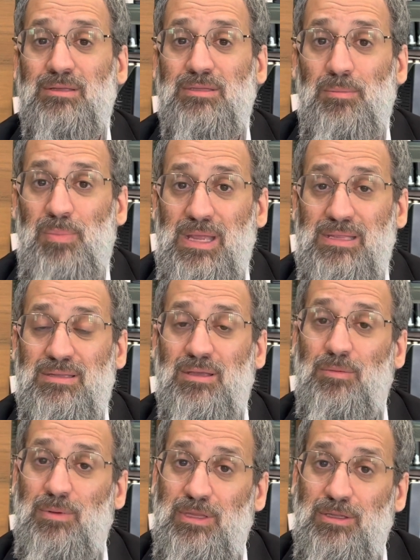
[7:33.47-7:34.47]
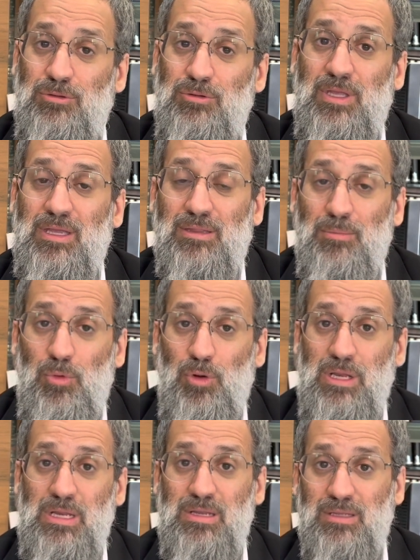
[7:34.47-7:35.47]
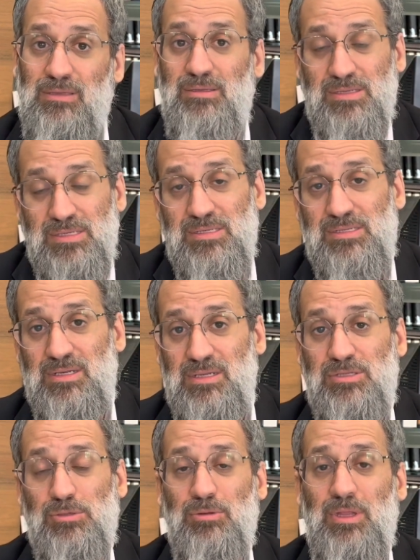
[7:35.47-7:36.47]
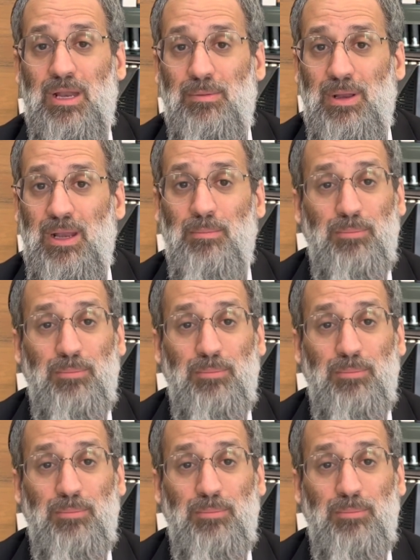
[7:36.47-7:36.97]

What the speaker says: debating whether to take the more lenient, since it's an Isur D'Rabbanan.